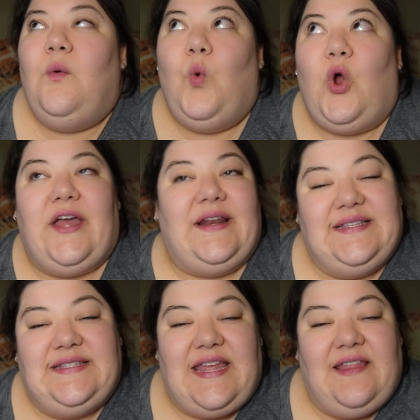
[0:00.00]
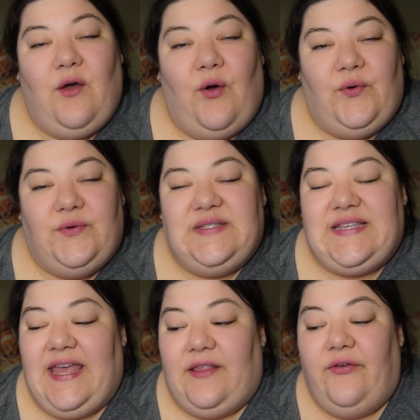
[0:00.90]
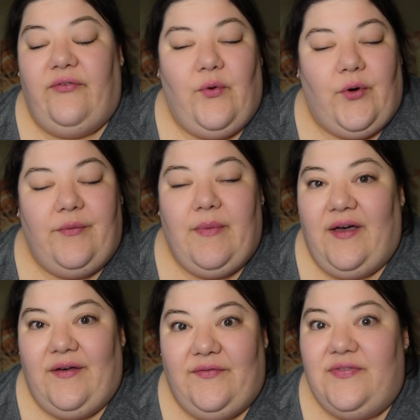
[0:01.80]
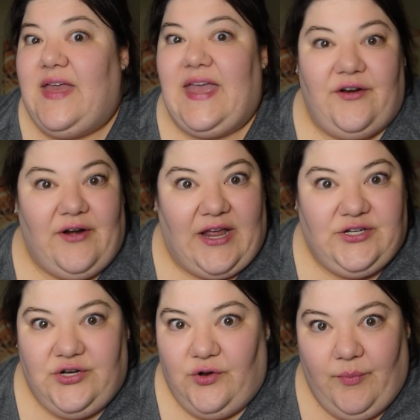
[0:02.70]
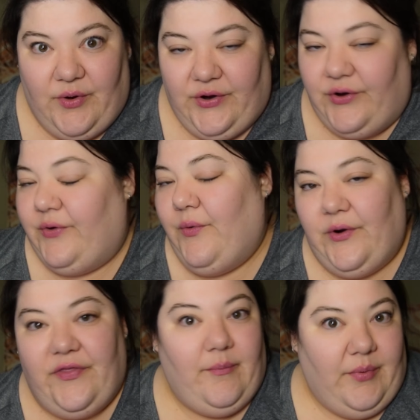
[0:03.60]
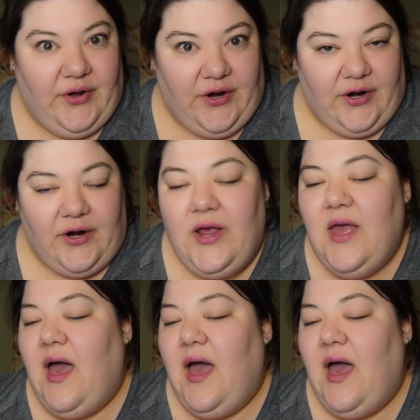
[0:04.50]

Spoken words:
we're gonna see those in the form of the International Booker or the Booker